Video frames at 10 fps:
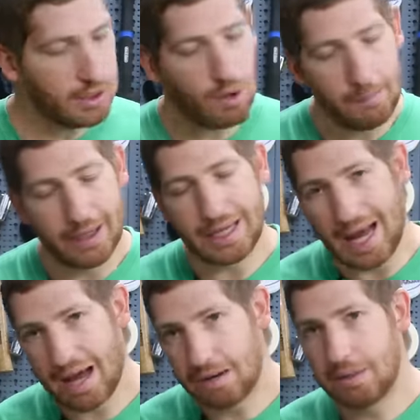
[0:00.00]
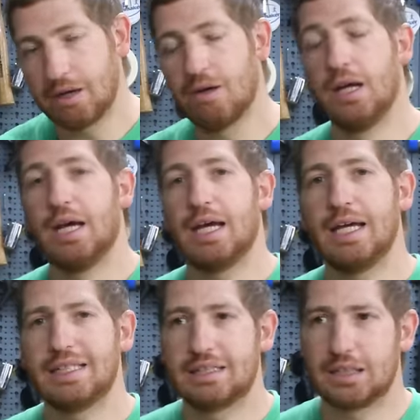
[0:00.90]
of the Wattbike Atom here,
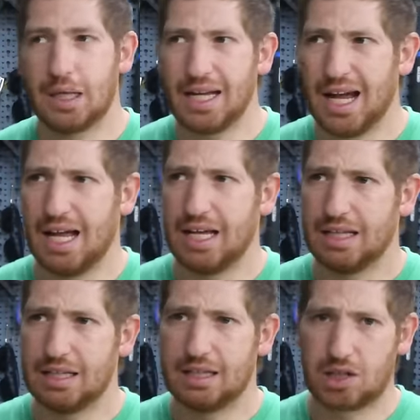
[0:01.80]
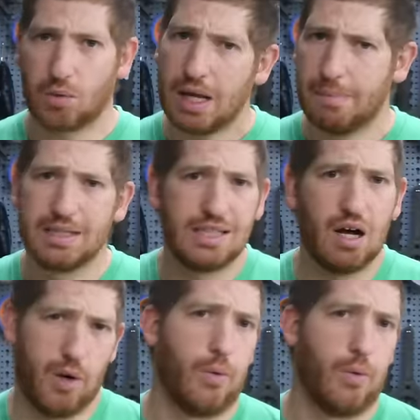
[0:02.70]
it's not great, but it's not